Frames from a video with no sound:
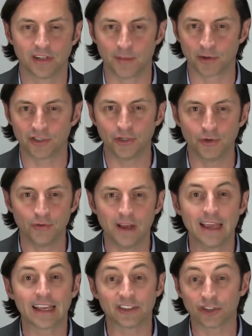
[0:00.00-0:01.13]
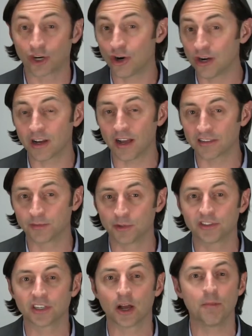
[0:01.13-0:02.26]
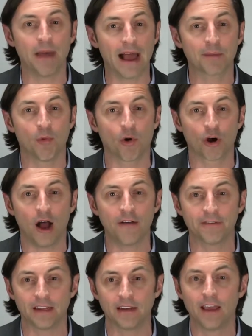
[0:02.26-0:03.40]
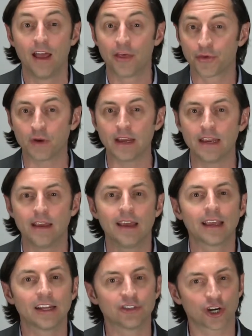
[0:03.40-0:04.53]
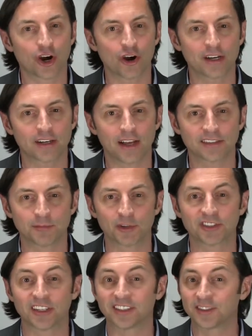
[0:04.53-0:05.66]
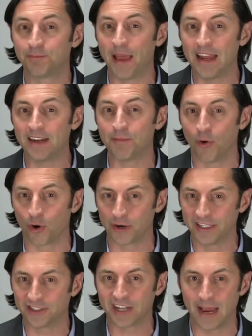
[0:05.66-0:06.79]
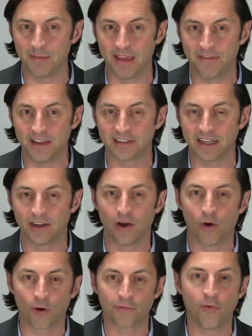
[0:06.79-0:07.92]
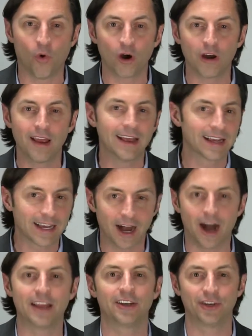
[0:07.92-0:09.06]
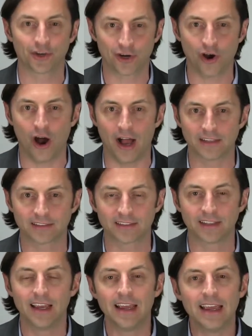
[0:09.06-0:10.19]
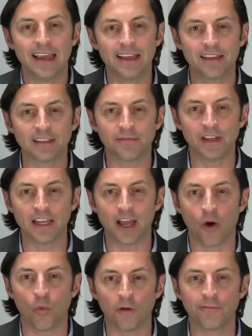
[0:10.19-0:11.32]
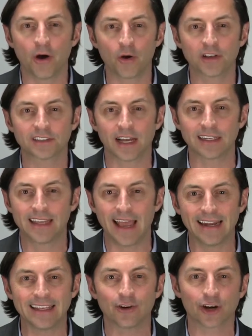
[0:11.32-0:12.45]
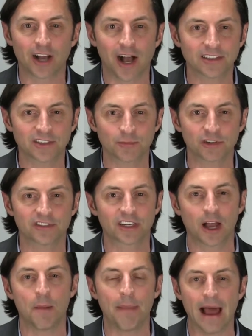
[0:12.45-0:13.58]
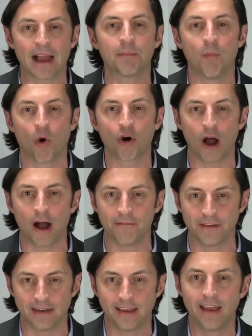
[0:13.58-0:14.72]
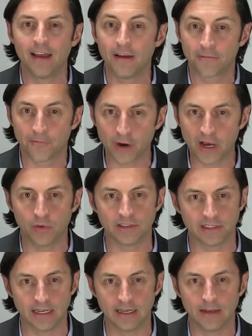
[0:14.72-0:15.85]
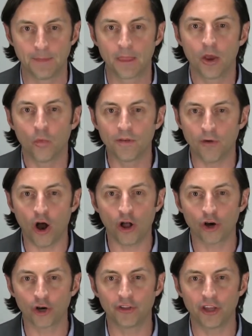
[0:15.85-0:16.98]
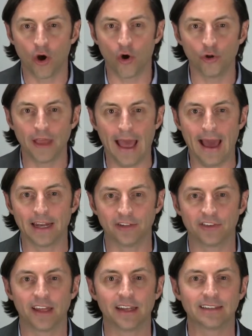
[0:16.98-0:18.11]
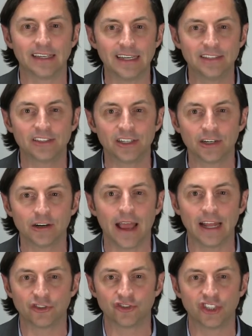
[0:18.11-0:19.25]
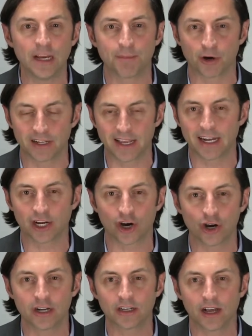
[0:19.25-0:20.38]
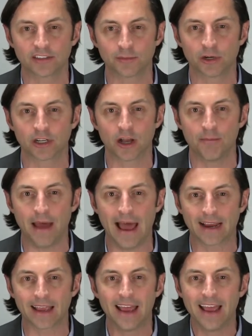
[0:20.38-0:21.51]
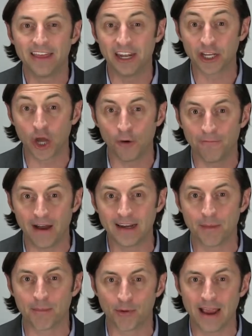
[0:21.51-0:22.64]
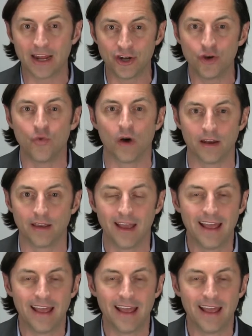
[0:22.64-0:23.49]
Number 2, get your current customers to come back more often. 3, get your current customers to spend more each time they visit. Or 4, cut your costs. In this video, we'll focus on getting your customers to come back more often. Frequency. We've all heard the old adage that it's easier and cheaper to get a current customer to come back than to go find a brand new one.